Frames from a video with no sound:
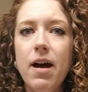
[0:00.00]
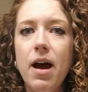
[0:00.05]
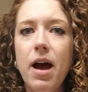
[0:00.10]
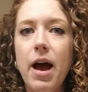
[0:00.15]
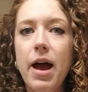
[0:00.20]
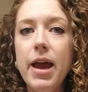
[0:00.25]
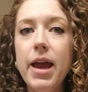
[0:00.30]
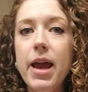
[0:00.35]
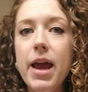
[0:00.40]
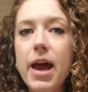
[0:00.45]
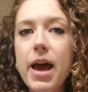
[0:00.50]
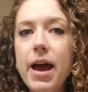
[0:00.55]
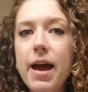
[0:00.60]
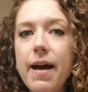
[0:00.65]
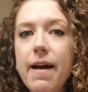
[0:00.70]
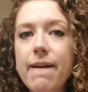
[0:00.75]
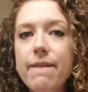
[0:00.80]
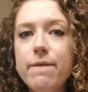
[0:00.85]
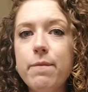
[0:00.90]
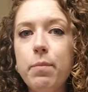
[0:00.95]
I
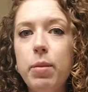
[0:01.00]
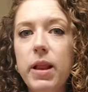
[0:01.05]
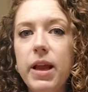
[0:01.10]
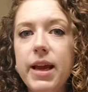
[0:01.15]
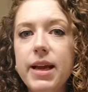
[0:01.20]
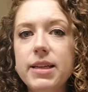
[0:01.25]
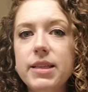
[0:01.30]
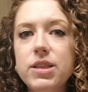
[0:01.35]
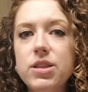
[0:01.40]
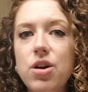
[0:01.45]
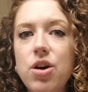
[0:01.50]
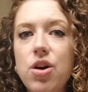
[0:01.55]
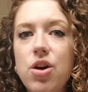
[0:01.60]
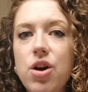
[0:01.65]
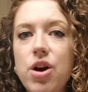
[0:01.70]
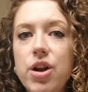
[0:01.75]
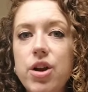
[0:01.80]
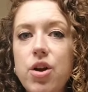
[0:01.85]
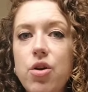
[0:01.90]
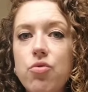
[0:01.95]
have plans
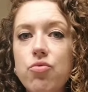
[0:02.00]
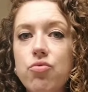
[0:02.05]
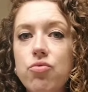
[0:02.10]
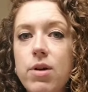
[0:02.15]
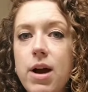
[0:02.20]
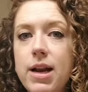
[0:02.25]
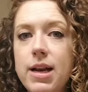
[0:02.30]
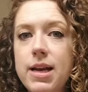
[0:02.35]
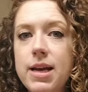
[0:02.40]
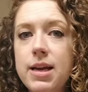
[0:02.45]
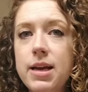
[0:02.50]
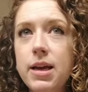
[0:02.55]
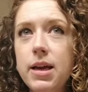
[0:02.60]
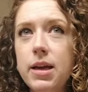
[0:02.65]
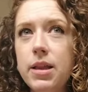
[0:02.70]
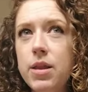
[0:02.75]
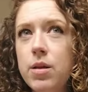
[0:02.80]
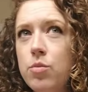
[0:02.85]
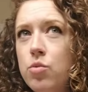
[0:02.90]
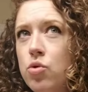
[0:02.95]
on running
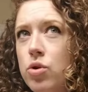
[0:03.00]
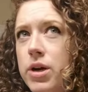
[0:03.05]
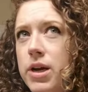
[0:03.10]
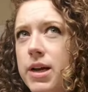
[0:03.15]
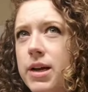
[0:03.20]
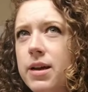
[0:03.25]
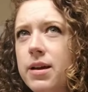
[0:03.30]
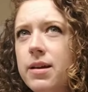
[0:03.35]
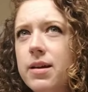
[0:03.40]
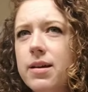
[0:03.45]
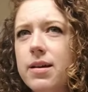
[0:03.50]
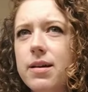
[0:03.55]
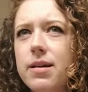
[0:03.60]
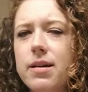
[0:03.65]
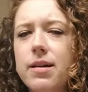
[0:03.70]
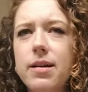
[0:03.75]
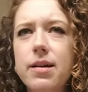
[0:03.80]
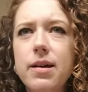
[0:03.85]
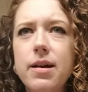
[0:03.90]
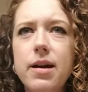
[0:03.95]
in the morning,
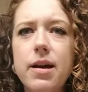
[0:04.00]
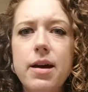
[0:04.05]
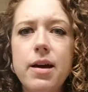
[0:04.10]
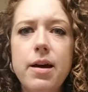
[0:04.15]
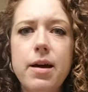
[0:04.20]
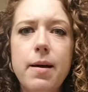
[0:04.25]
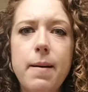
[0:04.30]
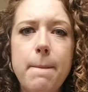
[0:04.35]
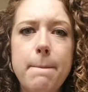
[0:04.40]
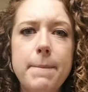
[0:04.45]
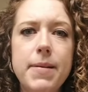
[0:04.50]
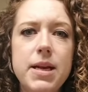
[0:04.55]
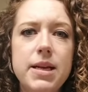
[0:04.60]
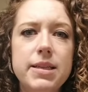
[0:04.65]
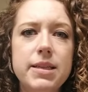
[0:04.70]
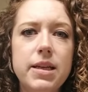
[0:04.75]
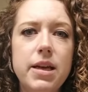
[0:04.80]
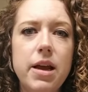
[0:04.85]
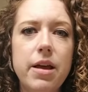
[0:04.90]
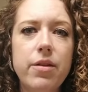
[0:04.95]
but
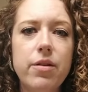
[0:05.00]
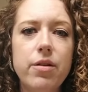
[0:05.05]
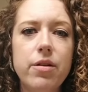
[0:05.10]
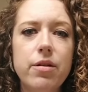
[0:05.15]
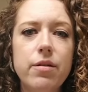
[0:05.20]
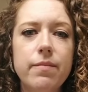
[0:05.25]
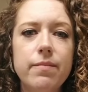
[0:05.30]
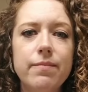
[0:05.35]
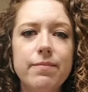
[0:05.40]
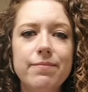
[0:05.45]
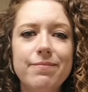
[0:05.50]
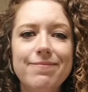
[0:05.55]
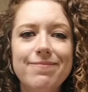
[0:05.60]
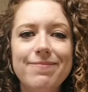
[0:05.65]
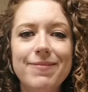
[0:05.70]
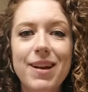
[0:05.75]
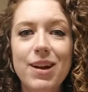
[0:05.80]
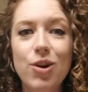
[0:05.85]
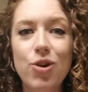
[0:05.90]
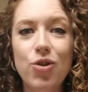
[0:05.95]
it's another
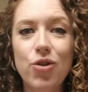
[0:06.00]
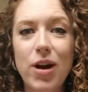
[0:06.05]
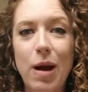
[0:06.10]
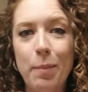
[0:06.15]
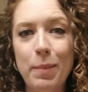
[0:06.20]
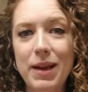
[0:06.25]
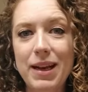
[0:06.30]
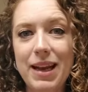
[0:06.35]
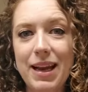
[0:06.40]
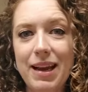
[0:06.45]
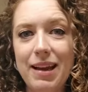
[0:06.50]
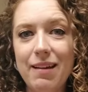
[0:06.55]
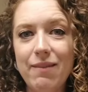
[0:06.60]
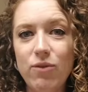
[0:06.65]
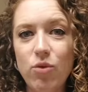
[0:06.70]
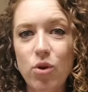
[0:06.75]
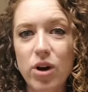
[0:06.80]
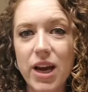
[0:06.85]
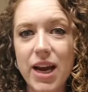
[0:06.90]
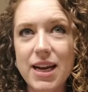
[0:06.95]
crappy day
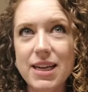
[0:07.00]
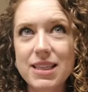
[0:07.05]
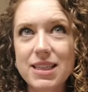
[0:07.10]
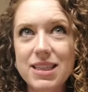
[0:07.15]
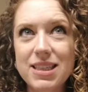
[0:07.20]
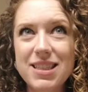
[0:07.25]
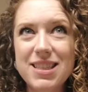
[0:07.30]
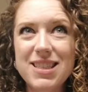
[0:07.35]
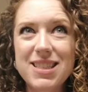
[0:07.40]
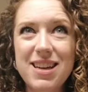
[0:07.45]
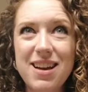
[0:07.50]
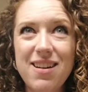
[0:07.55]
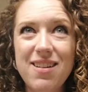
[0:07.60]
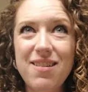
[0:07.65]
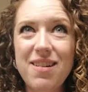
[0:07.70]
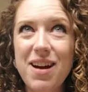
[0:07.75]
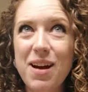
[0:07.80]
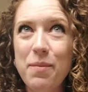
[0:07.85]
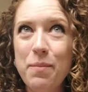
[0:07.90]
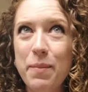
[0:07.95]
forecasted,
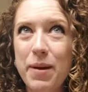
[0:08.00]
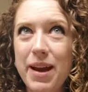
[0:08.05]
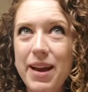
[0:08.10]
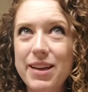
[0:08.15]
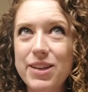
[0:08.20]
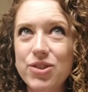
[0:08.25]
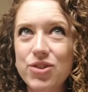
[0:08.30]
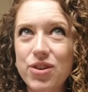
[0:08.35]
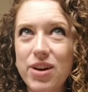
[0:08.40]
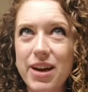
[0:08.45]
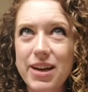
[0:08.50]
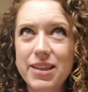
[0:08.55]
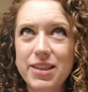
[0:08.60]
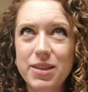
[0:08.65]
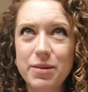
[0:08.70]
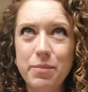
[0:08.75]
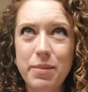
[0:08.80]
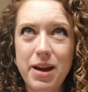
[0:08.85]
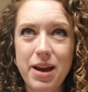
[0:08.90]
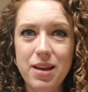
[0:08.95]
so I may try
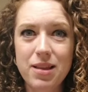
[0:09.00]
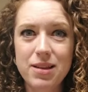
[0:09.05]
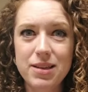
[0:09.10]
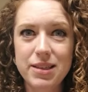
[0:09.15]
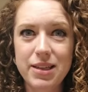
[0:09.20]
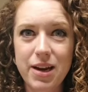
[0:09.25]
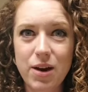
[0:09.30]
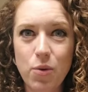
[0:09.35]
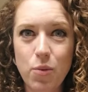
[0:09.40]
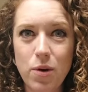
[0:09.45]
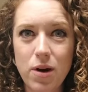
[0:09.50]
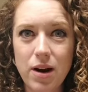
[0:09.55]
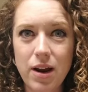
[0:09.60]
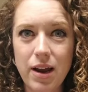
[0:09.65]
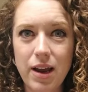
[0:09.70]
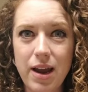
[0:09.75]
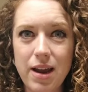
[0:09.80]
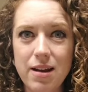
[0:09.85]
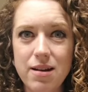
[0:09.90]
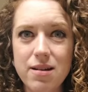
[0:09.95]
to make this hair work
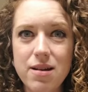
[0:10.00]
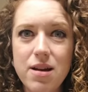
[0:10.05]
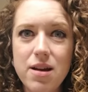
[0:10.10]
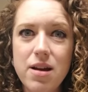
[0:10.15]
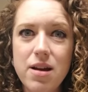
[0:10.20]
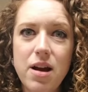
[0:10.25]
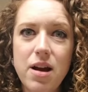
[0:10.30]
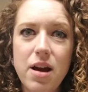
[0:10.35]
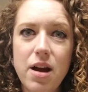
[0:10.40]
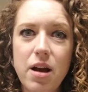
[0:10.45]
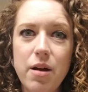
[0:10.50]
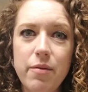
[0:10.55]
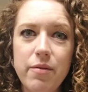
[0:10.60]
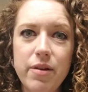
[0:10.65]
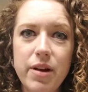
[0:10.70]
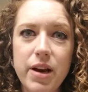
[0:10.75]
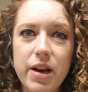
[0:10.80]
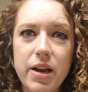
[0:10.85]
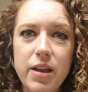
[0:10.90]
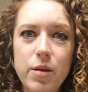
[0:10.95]
again. I'm
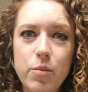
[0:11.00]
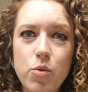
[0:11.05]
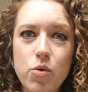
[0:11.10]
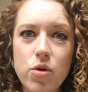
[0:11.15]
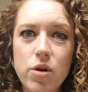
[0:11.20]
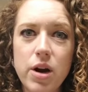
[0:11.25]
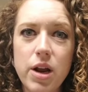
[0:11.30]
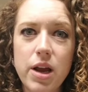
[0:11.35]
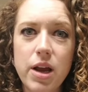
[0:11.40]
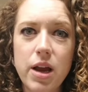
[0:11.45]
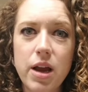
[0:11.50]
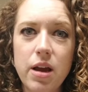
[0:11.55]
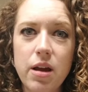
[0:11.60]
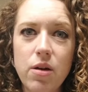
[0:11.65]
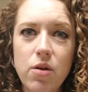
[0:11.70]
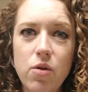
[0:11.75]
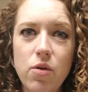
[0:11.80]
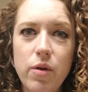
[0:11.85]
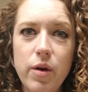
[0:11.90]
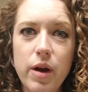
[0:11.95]
running in the morning
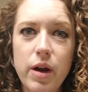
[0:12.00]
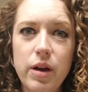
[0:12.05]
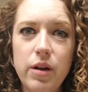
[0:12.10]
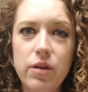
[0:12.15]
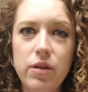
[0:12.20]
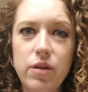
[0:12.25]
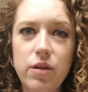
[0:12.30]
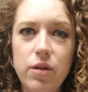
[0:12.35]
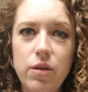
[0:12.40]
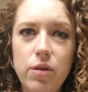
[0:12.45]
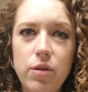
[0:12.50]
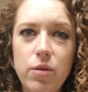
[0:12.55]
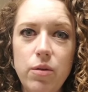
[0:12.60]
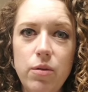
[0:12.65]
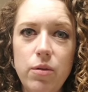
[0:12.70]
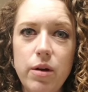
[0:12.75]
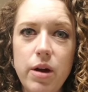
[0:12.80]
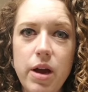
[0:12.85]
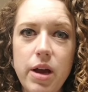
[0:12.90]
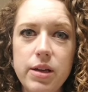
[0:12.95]
and going
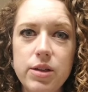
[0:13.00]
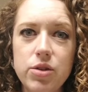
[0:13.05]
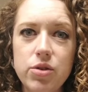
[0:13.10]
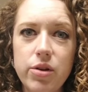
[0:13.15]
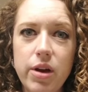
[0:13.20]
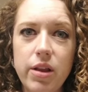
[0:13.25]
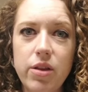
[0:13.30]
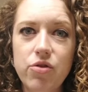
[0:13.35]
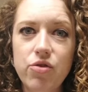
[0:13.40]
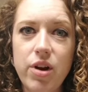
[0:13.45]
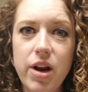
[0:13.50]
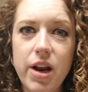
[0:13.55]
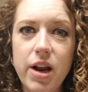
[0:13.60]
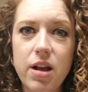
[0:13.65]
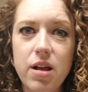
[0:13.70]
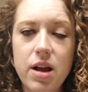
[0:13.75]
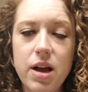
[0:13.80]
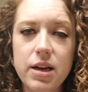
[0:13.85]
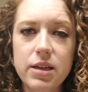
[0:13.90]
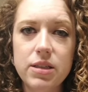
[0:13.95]
to a strength training
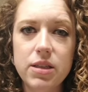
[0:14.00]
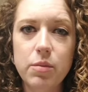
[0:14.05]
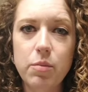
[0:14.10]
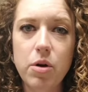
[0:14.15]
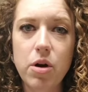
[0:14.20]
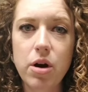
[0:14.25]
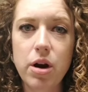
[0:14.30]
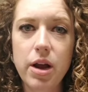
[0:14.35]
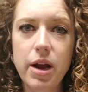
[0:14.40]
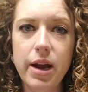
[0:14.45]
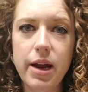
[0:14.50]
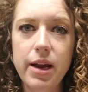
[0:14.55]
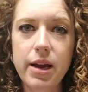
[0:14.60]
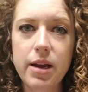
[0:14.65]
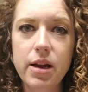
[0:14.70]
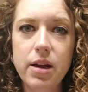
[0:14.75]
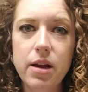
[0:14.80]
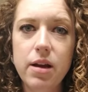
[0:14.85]
class tomorrow night.